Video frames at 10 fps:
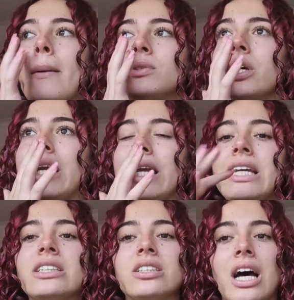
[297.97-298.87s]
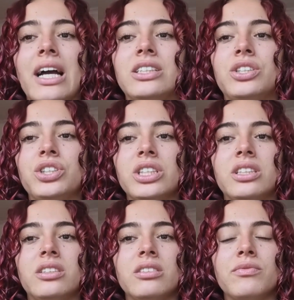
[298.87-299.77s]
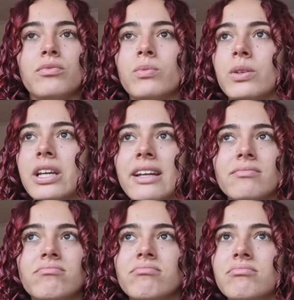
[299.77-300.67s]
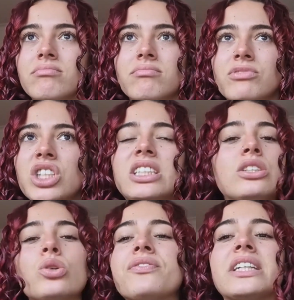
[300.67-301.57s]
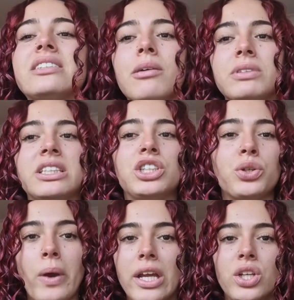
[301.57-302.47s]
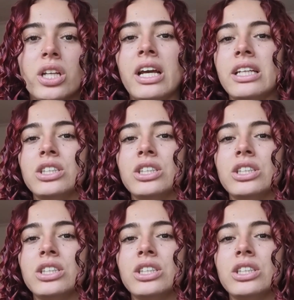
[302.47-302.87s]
So he decides to just get just to sort of accept the situation, and